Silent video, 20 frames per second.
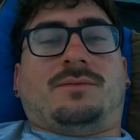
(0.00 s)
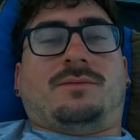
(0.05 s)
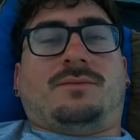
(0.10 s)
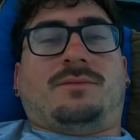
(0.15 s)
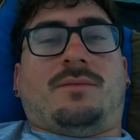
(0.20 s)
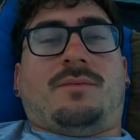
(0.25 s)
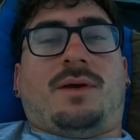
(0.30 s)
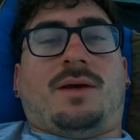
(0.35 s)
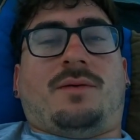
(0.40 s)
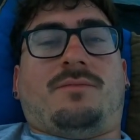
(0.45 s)

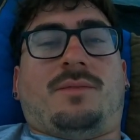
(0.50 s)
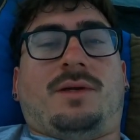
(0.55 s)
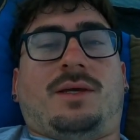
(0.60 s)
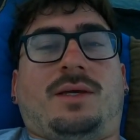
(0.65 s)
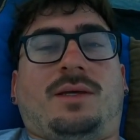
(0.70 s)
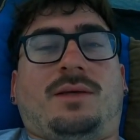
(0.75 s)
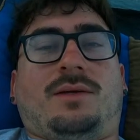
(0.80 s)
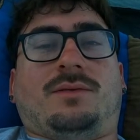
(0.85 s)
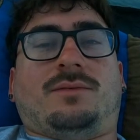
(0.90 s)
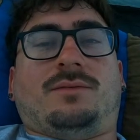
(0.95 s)
it made
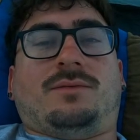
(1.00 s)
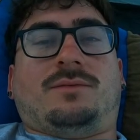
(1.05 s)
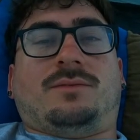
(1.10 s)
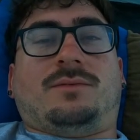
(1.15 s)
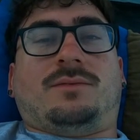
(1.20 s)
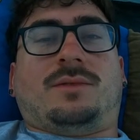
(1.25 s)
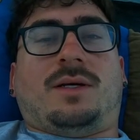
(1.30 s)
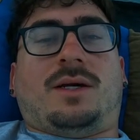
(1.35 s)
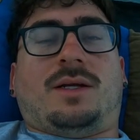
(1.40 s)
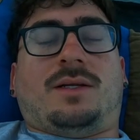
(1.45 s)
me
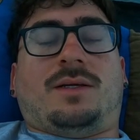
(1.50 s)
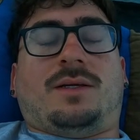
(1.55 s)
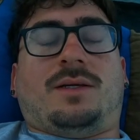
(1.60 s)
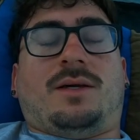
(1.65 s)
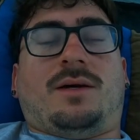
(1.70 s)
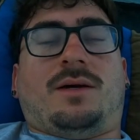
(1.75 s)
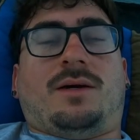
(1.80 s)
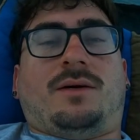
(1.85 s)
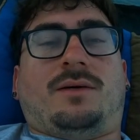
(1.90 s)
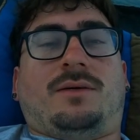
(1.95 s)
kind of
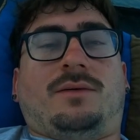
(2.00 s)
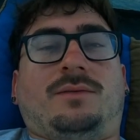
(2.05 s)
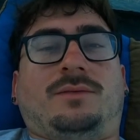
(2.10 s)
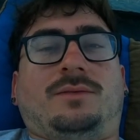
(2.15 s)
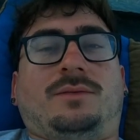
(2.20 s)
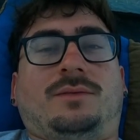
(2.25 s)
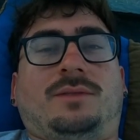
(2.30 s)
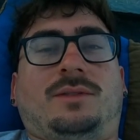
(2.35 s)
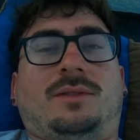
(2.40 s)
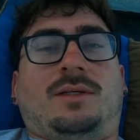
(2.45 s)
yell,
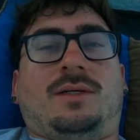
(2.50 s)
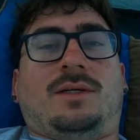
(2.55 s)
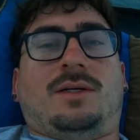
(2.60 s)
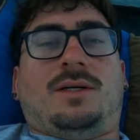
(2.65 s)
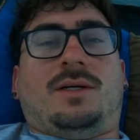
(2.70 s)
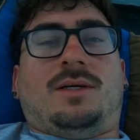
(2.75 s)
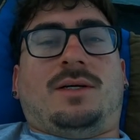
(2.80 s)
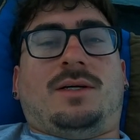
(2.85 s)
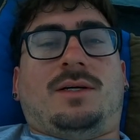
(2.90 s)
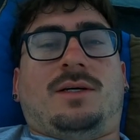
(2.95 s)

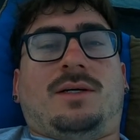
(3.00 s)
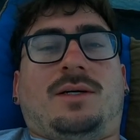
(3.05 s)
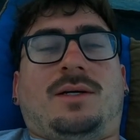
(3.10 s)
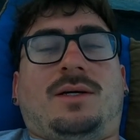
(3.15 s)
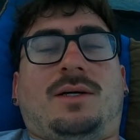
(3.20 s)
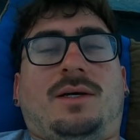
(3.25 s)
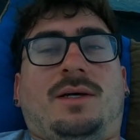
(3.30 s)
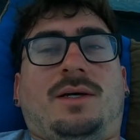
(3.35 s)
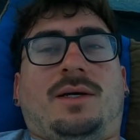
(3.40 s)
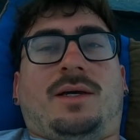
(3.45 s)

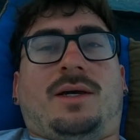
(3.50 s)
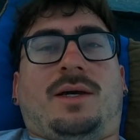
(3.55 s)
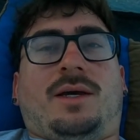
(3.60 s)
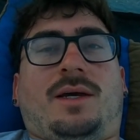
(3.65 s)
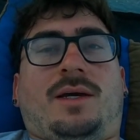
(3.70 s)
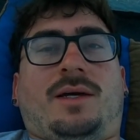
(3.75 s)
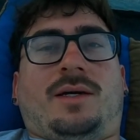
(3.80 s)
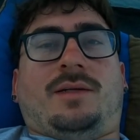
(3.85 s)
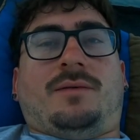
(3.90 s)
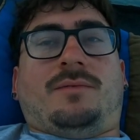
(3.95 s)

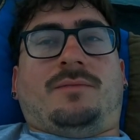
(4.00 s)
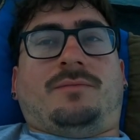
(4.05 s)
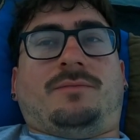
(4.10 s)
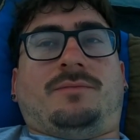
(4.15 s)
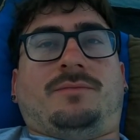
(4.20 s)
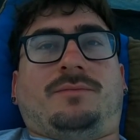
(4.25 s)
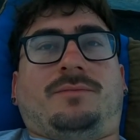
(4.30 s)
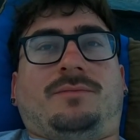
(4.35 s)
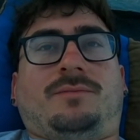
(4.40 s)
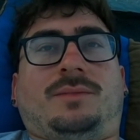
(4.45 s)
and
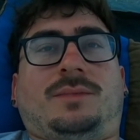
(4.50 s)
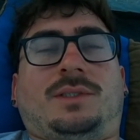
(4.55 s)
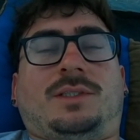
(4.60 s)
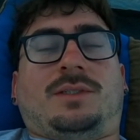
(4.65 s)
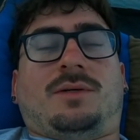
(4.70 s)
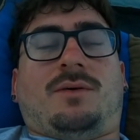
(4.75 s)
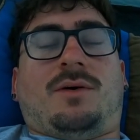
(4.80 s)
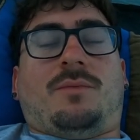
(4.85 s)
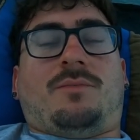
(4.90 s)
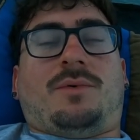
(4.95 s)

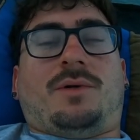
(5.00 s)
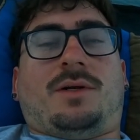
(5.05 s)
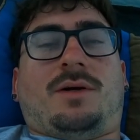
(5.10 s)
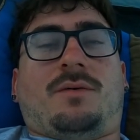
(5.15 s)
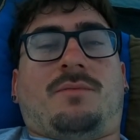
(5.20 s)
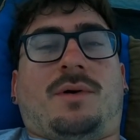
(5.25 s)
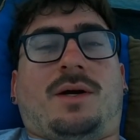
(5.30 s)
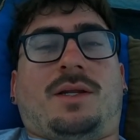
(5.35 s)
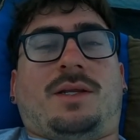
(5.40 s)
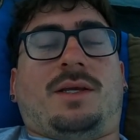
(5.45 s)
so I put
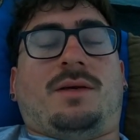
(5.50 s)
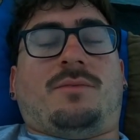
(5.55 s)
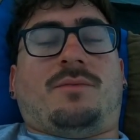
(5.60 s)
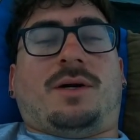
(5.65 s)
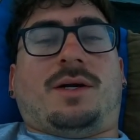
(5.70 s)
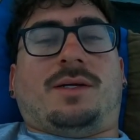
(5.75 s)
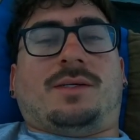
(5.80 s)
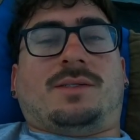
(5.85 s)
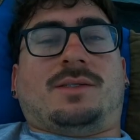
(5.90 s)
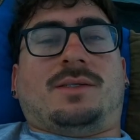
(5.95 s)
on my knee
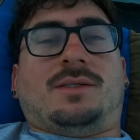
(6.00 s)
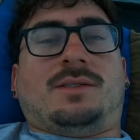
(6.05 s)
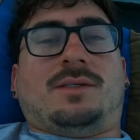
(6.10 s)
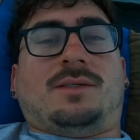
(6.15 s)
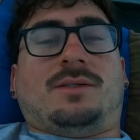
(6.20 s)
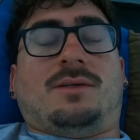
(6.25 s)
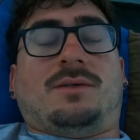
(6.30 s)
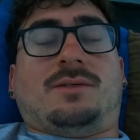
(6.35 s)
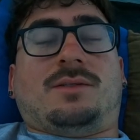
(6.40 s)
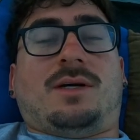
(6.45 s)
braces,
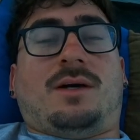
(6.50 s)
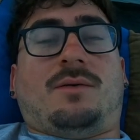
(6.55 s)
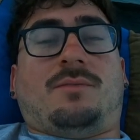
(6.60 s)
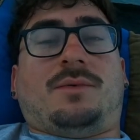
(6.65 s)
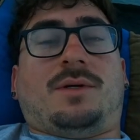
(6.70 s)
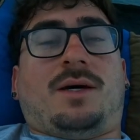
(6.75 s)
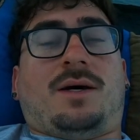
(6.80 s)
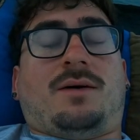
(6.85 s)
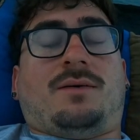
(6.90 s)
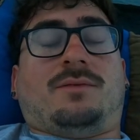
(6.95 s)
and those
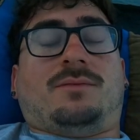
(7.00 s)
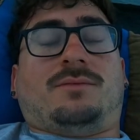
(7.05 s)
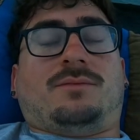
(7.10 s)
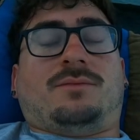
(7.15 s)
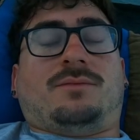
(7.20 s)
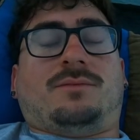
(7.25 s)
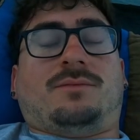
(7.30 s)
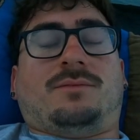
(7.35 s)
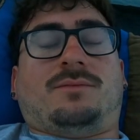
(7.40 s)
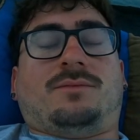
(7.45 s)
helped out
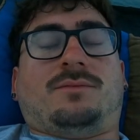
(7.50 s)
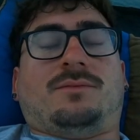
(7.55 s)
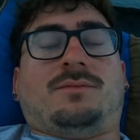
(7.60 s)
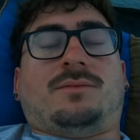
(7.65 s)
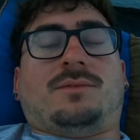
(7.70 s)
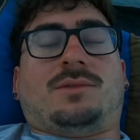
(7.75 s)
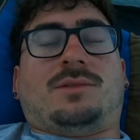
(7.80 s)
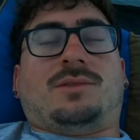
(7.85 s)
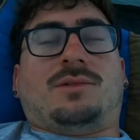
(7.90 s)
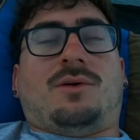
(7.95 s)

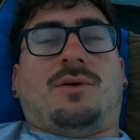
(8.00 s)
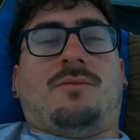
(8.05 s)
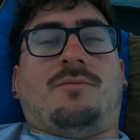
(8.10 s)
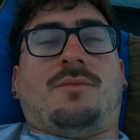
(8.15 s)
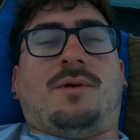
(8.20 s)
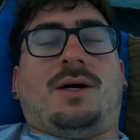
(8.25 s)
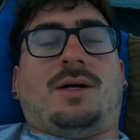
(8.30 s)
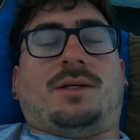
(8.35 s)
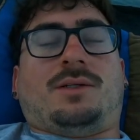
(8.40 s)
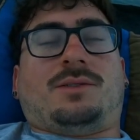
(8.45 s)
so
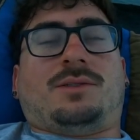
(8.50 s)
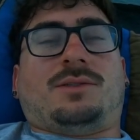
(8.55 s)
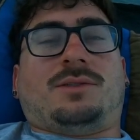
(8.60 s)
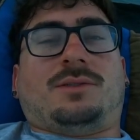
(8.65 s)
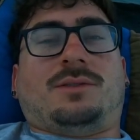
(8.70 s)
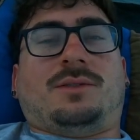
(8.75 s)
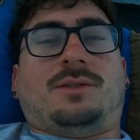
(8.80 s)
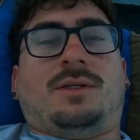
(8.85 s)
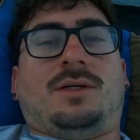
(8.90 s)
much.